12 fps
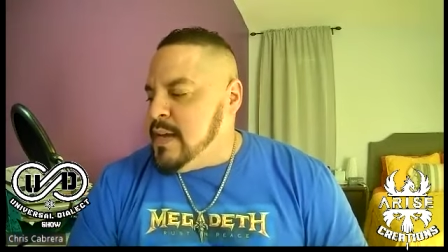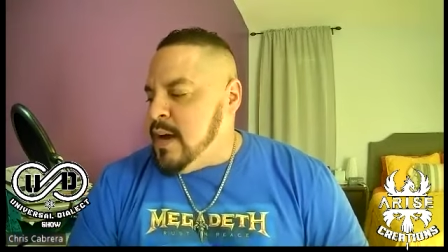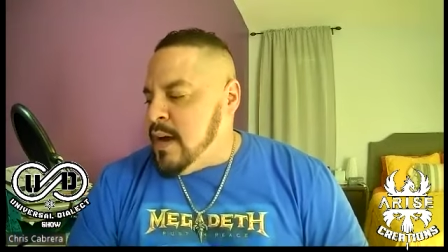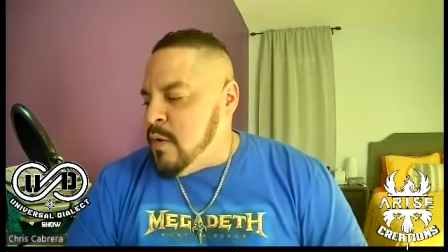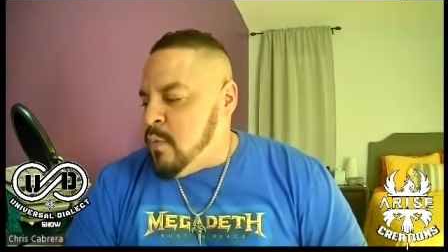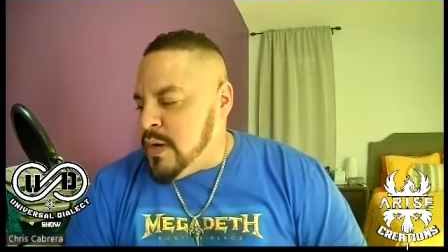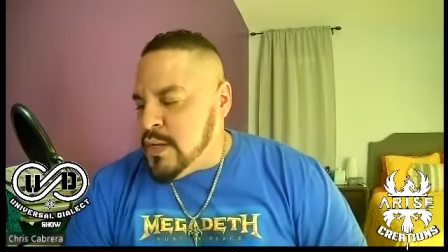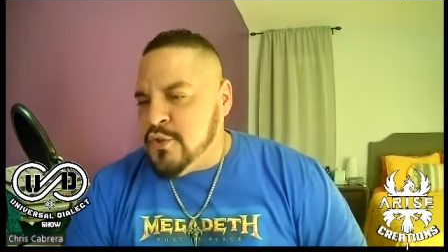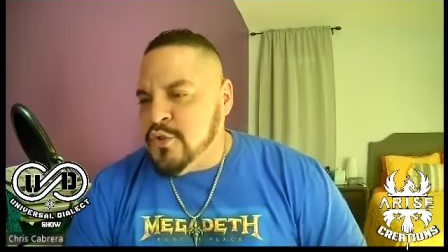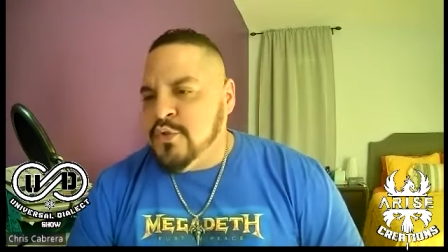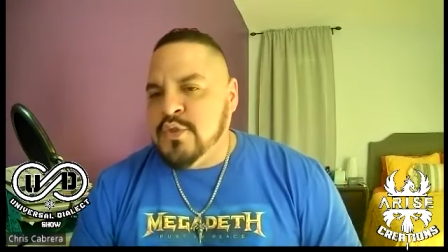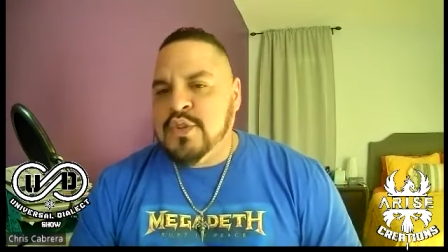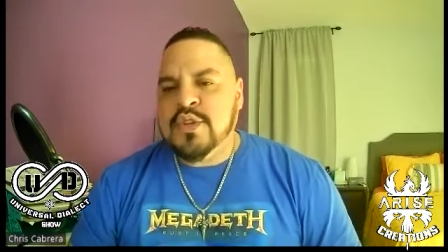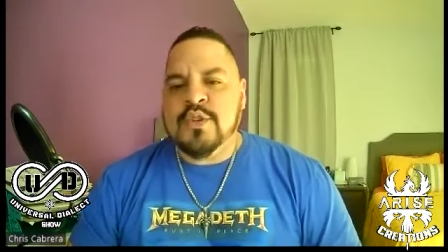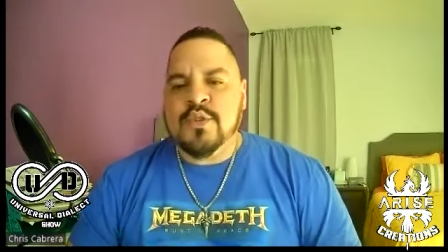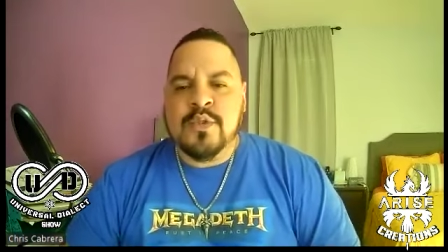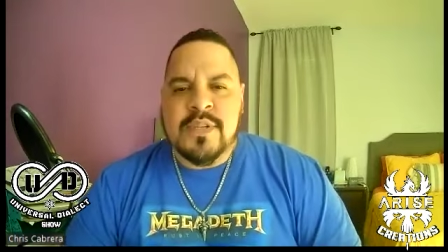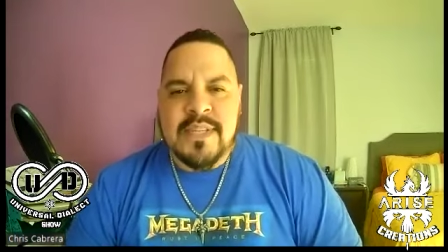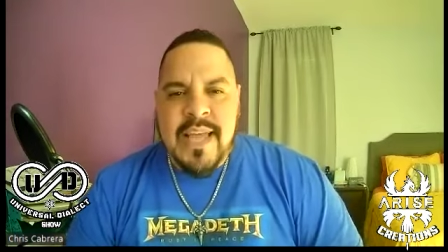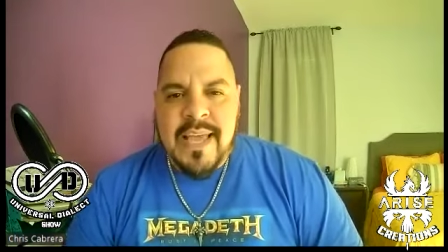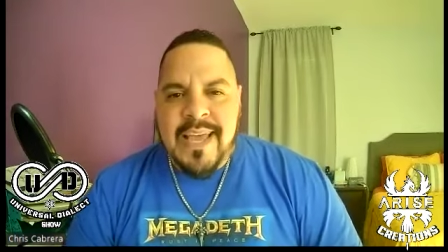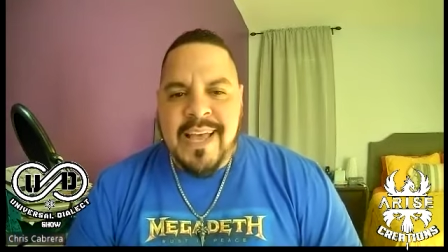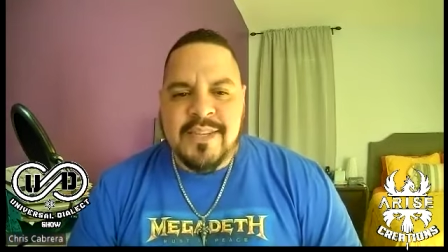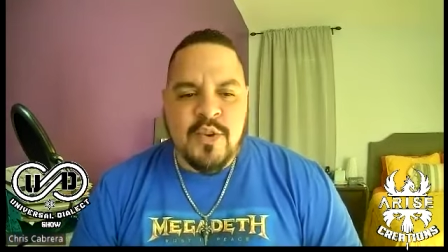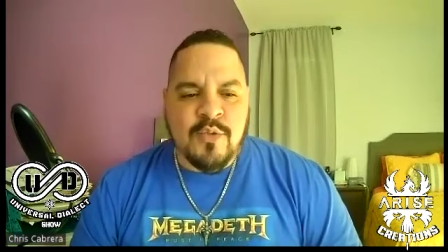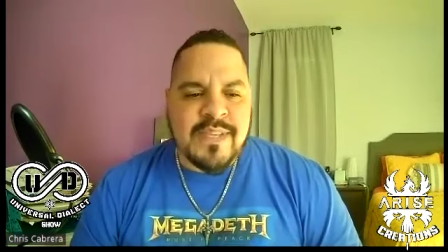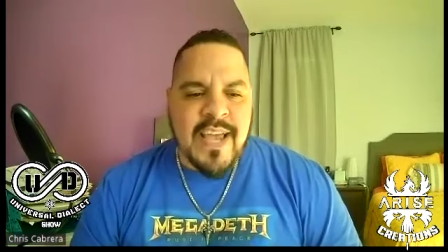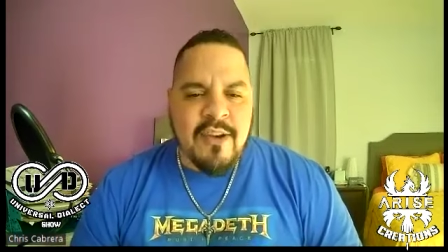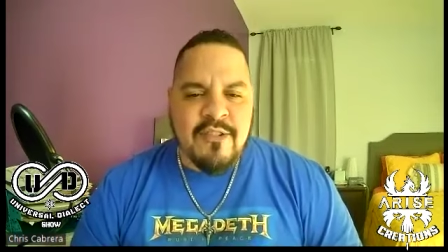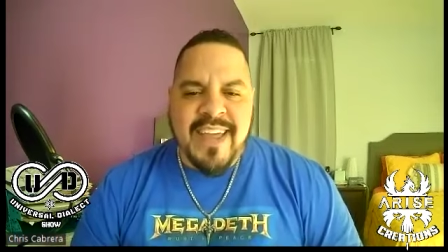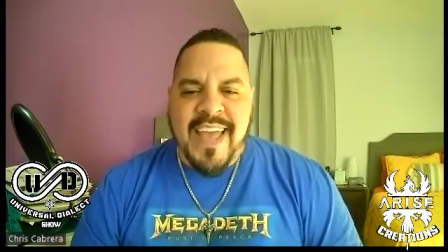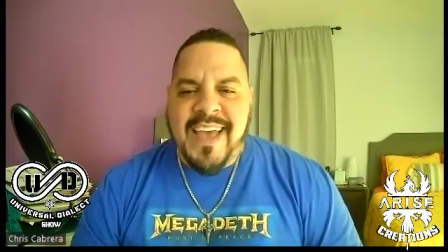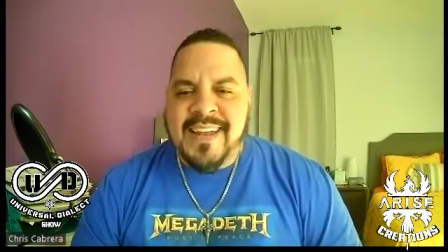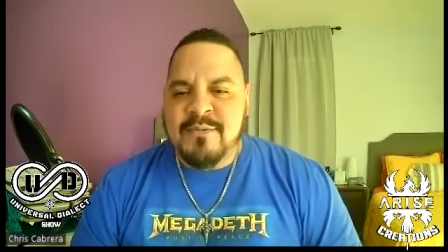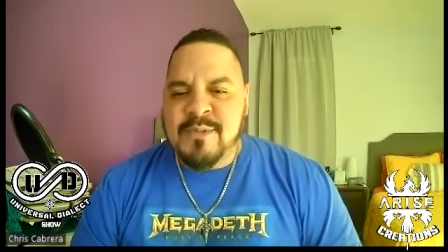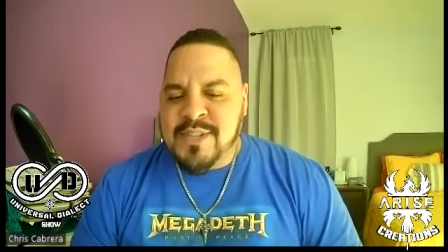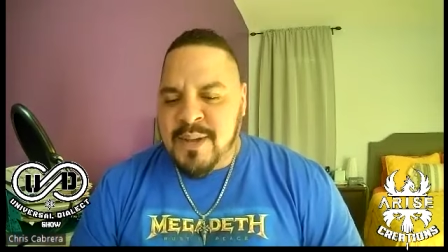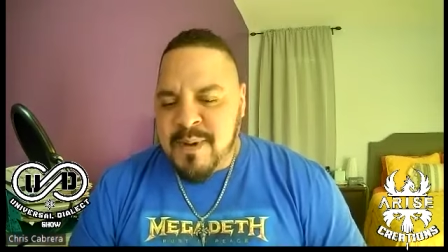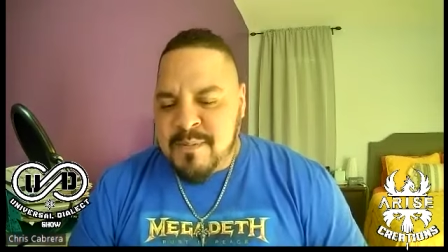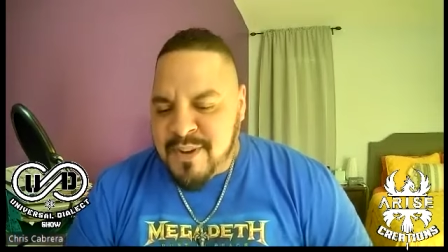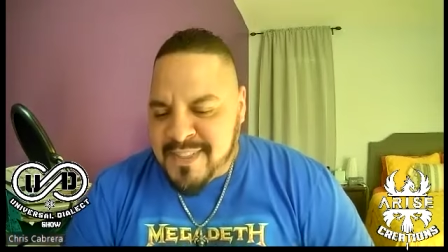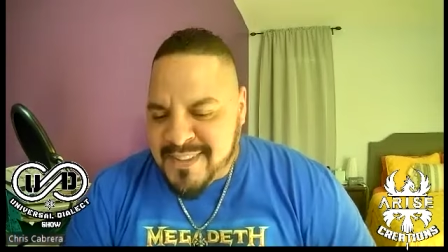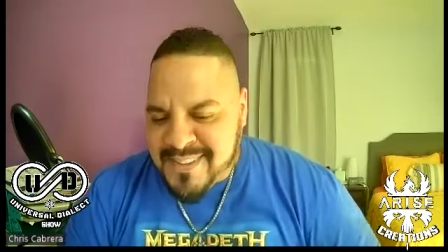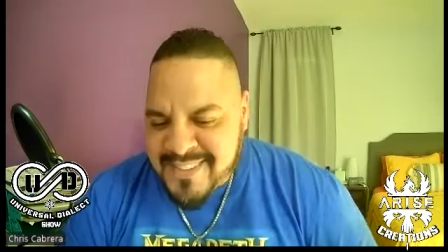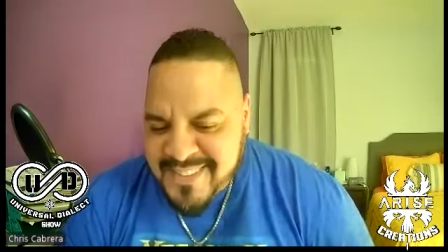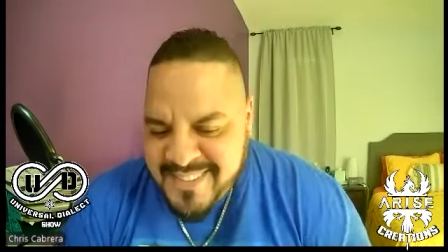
Uh, I want to introduce to you today, Esoteric Eddie. What's up, my brother?